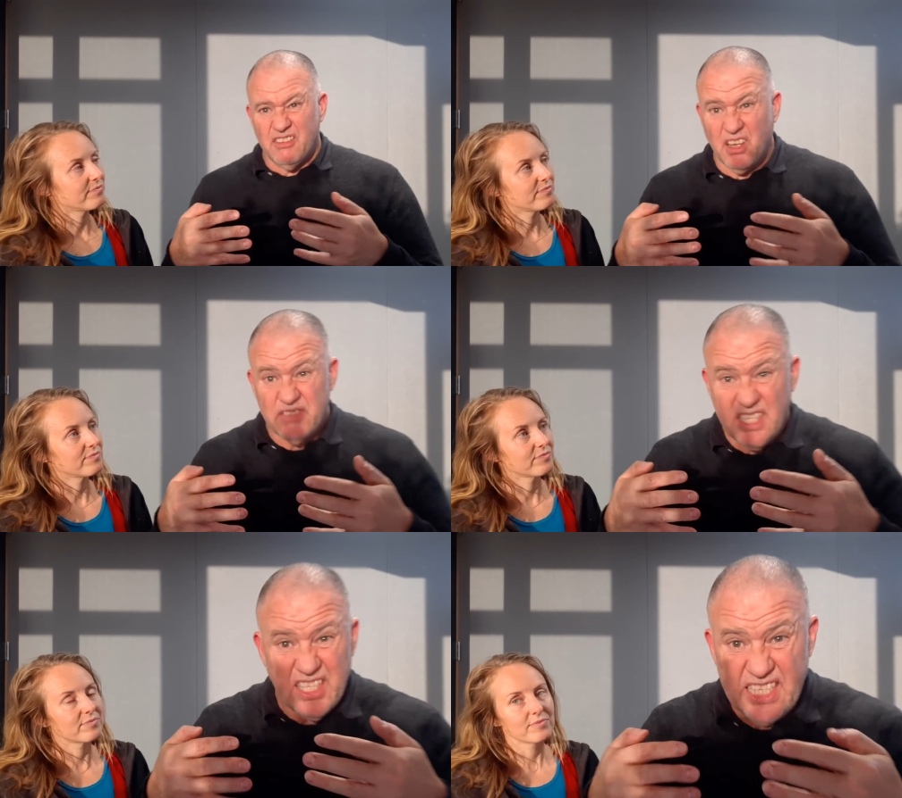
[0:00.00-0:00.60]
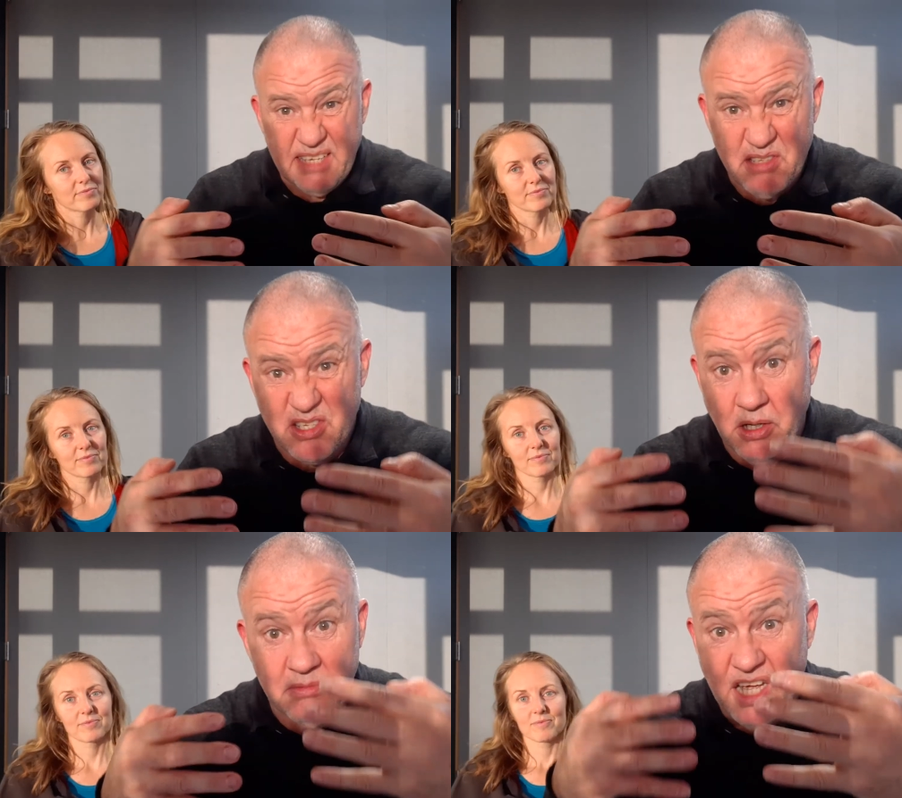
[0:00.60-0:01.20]
Speaker 1: I've said this heaps of
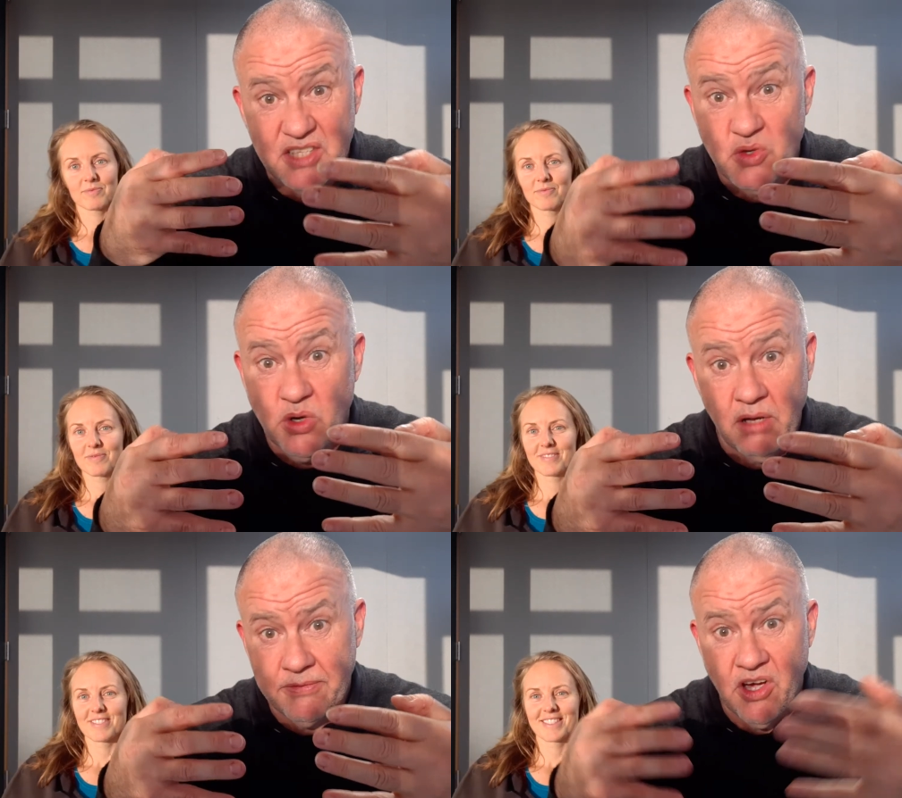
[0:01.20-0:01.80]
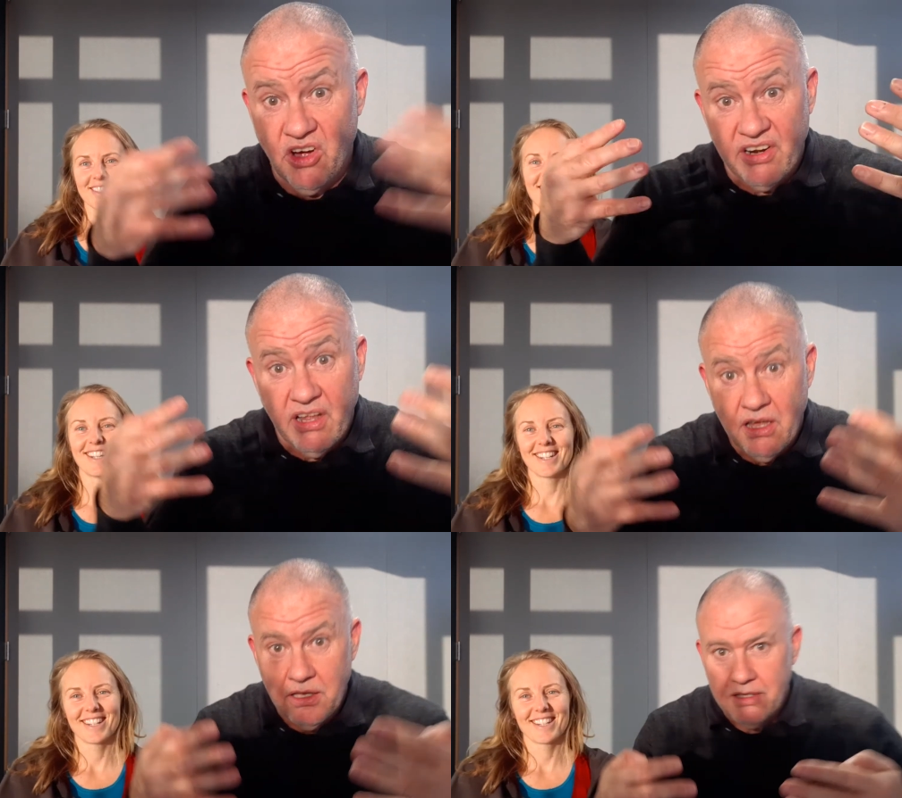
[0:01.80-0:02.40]
time, it's all I've got.
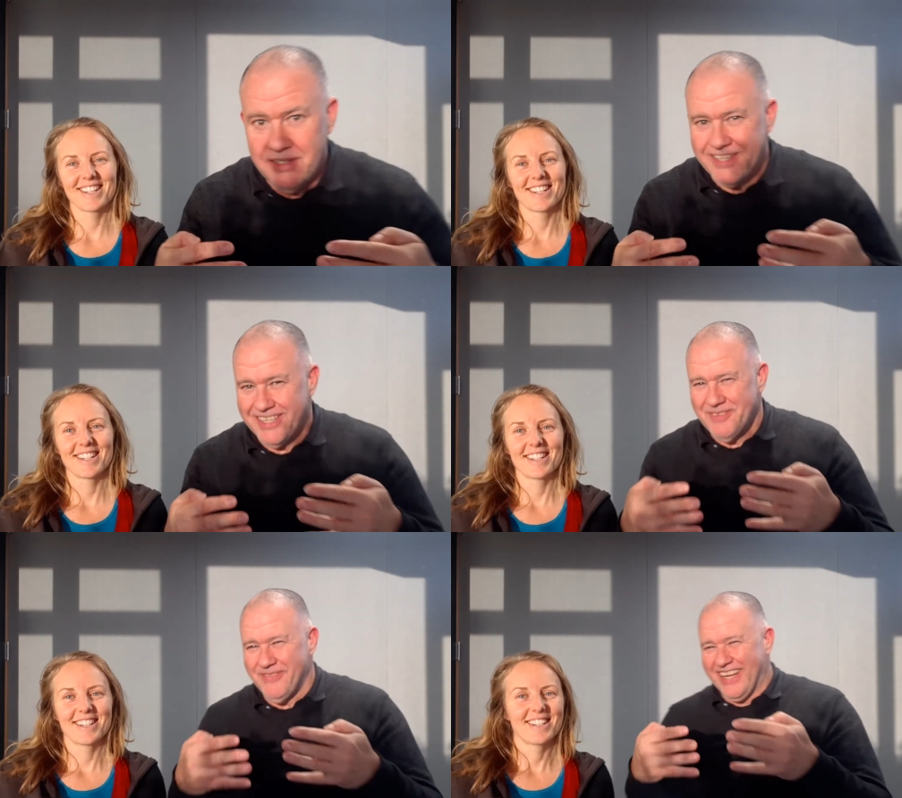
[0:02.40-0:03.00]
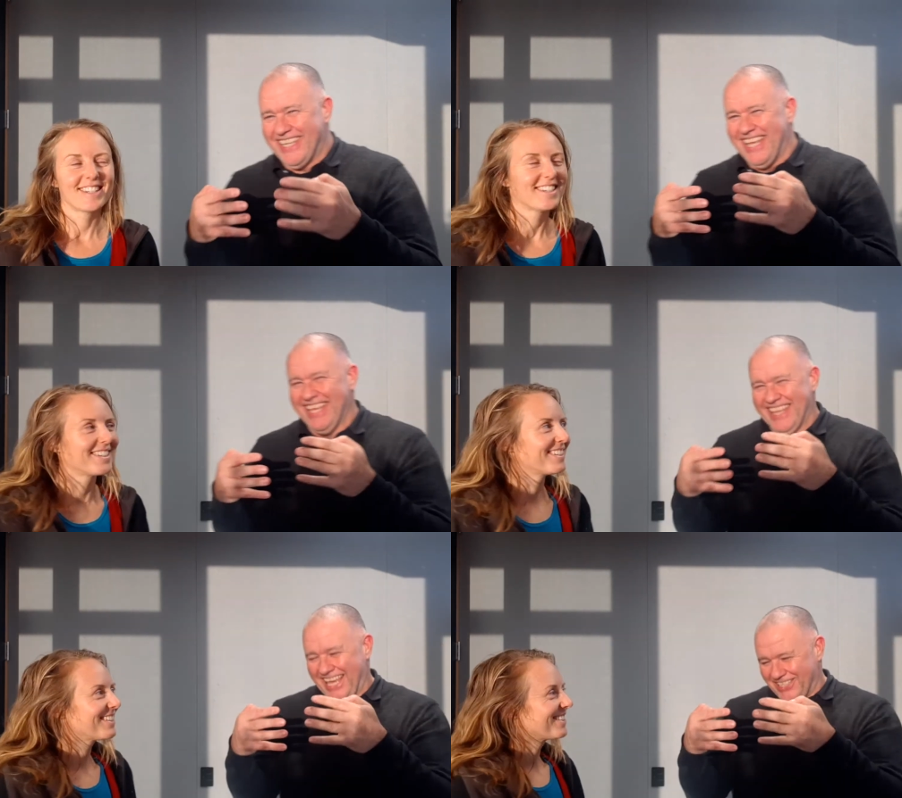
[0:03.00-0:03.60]
But
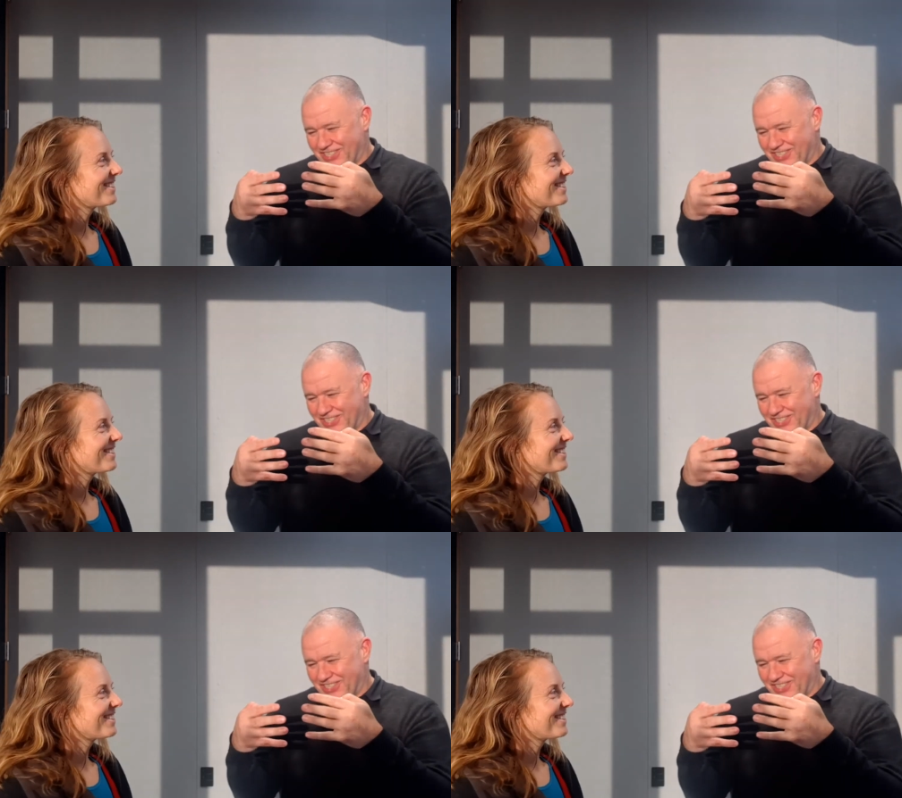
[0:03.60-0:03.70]
that